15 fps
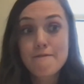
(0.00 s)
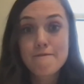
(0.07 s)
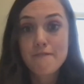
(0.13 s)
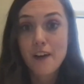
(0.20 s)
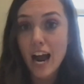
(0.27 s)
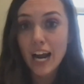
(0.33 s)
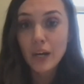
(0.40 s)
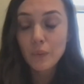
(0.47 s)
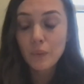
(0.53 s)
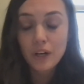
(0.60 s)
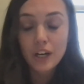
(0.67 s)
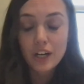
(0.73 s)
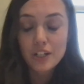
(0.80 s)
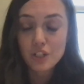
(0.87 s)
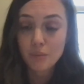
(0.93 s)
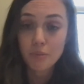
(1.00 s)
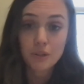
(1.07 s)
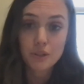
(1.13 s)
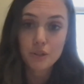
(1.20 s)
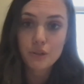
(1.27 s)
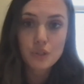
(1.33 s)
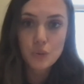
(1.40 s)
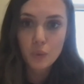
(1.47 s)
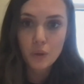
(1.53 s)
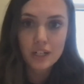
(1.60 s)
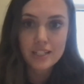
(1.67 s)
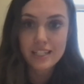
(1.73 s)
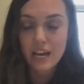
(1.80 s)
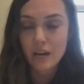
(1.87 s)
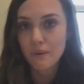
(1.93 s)
find words or produce
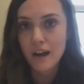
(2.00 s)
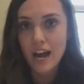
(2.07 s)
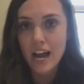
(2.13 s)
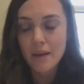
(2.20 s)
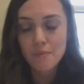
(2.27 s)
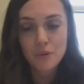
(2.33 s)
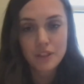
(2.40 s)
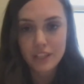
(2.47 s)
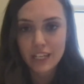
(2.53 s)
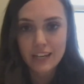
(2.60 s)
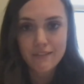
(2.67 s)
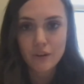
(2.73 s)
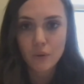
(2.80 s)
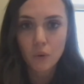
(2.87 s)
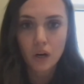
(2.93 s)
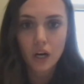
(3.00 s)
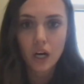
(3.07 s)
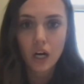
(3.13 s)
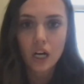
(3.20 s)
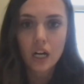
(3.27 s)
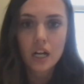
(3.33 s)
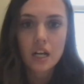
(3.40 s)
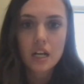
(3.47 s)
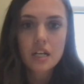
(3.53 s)
words that rhyme with a given word.